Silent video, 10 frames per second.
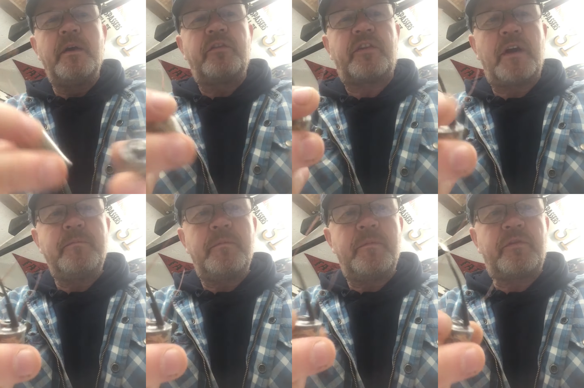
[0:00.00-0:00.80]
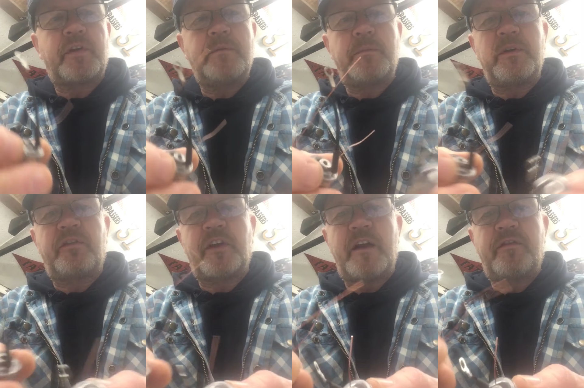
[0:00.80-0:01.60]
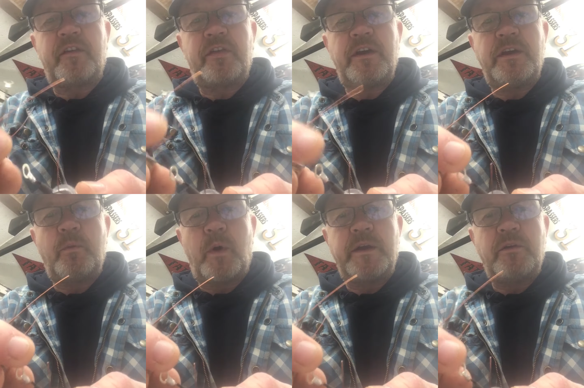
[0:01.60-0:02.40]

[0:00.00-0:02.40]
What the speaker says: Same to be said for the way